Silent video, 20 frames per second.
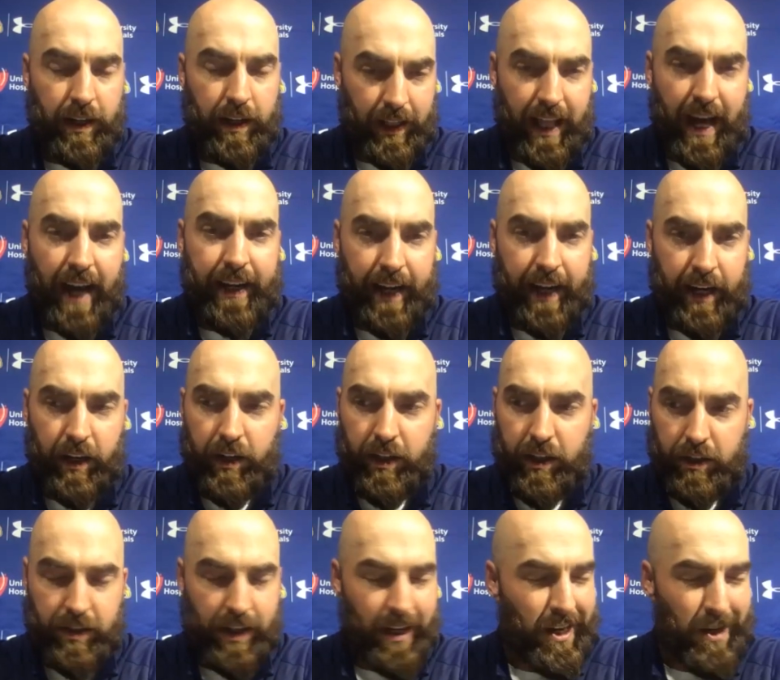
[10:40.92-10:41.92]
in a lot of
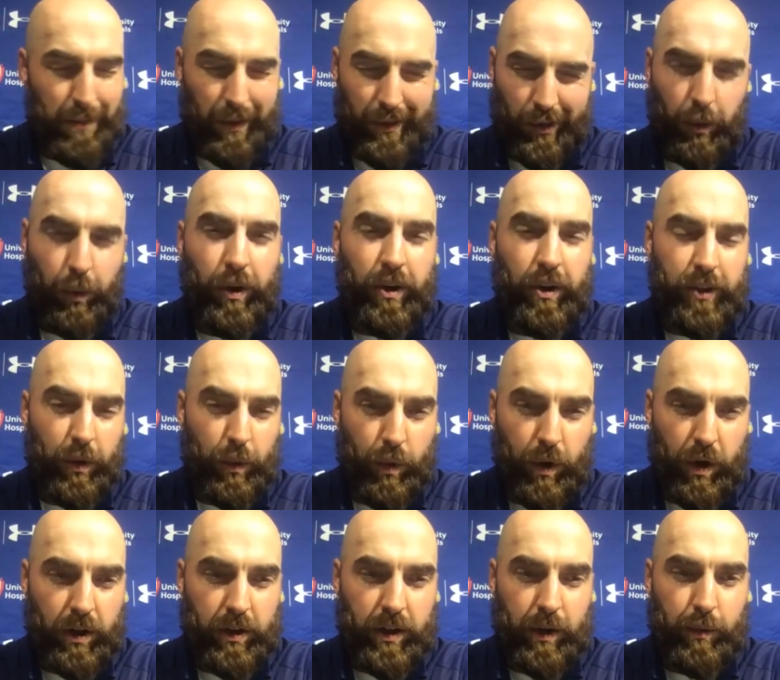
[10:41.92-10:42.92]
areas, but they're willing to
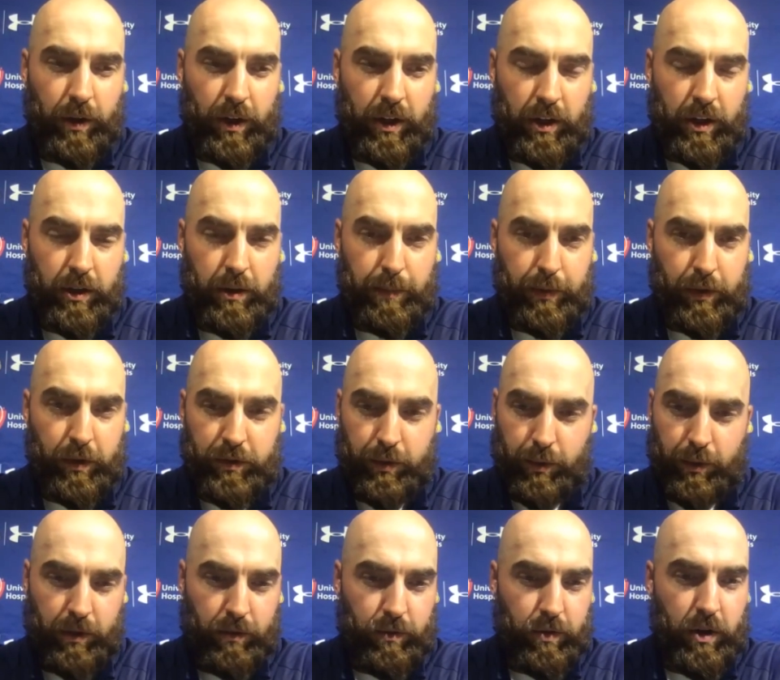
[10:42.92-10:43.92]
work and we're going to improve. So
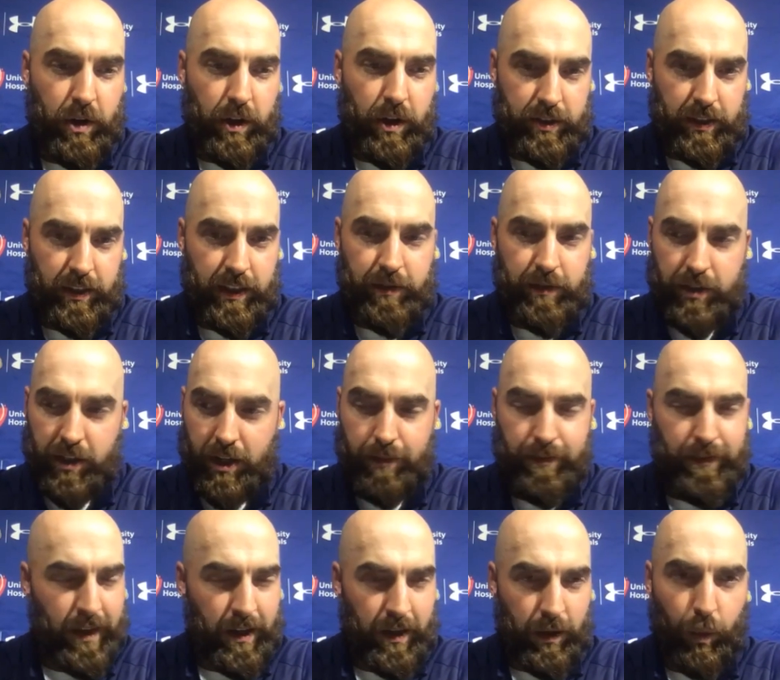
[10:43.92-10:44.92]
we're going to roll our sleeves up.
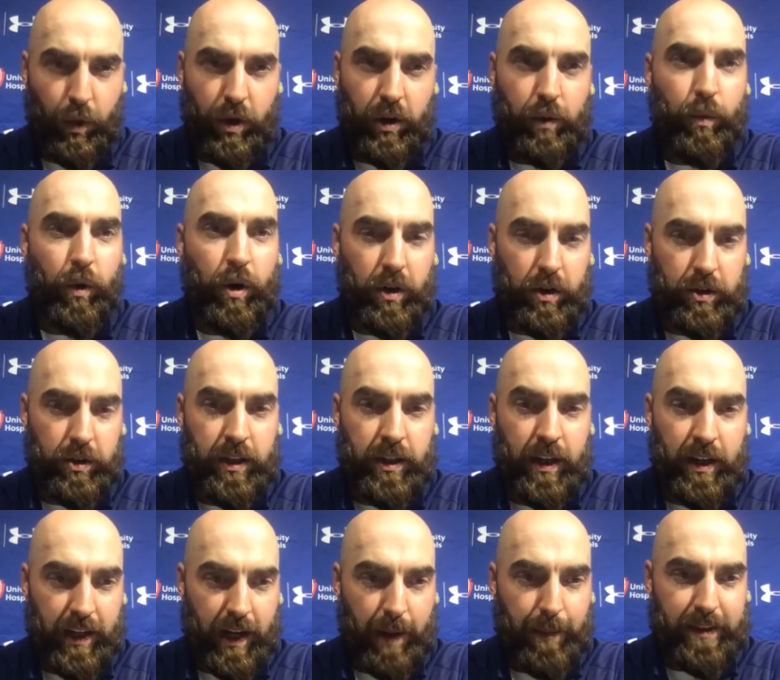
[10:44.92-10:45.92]
Work works.
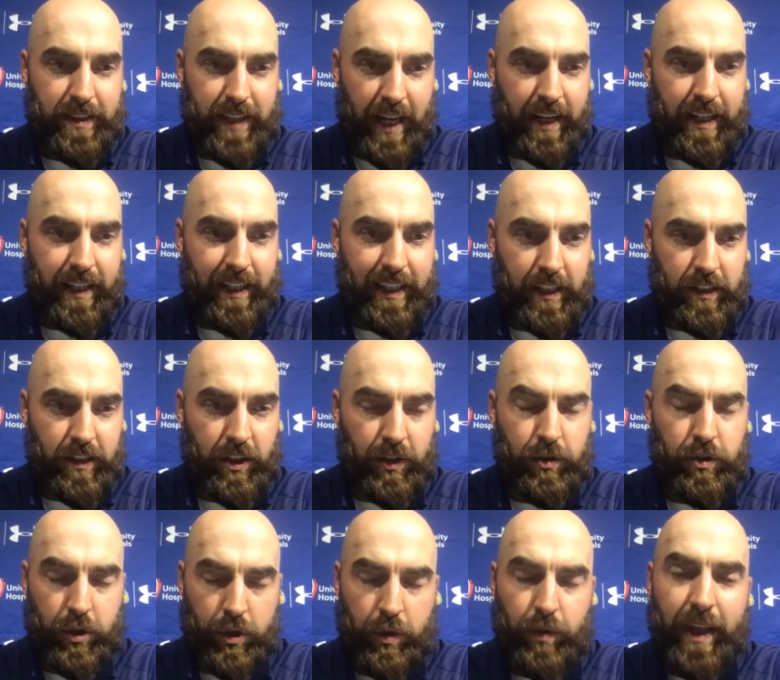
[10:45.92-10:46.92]
And I'm excited to
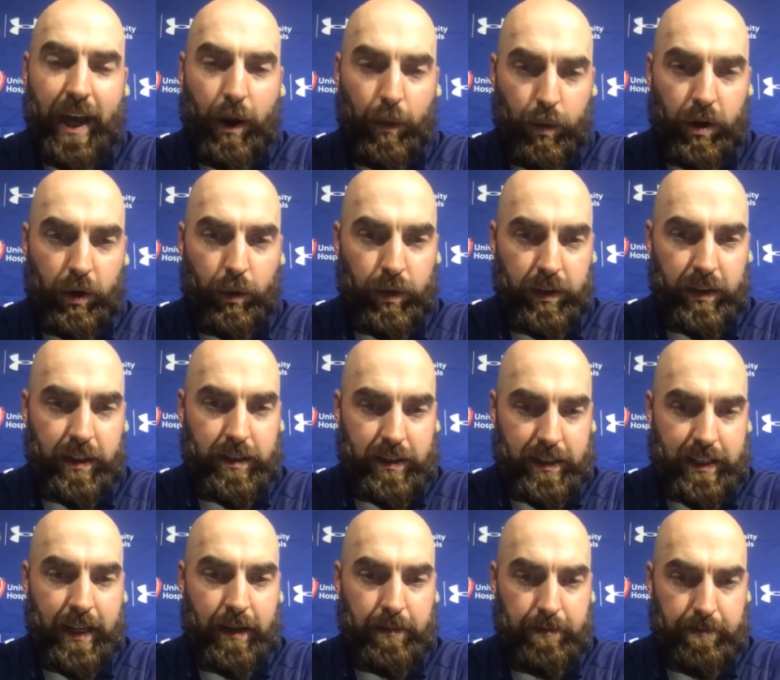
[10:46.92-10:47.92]
get to that work with this
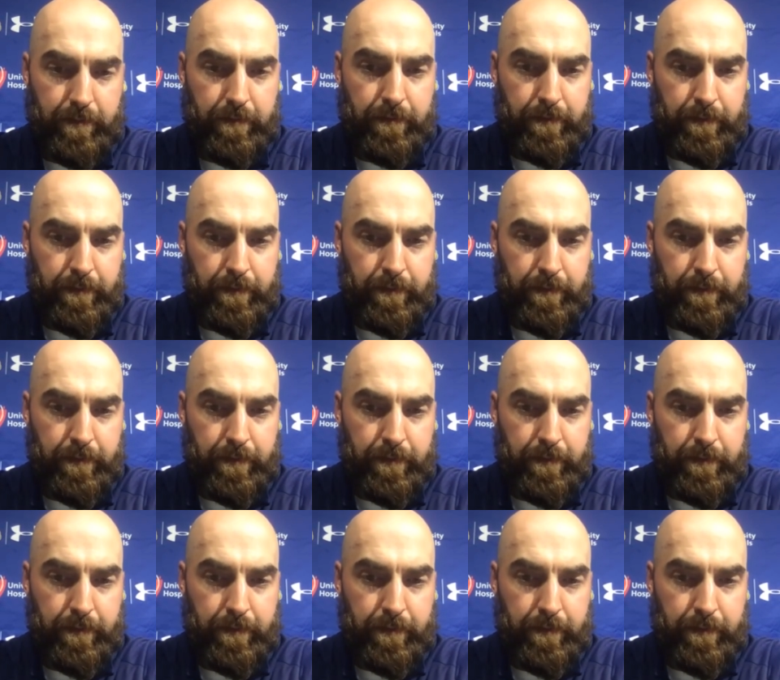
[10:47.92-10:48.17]
team.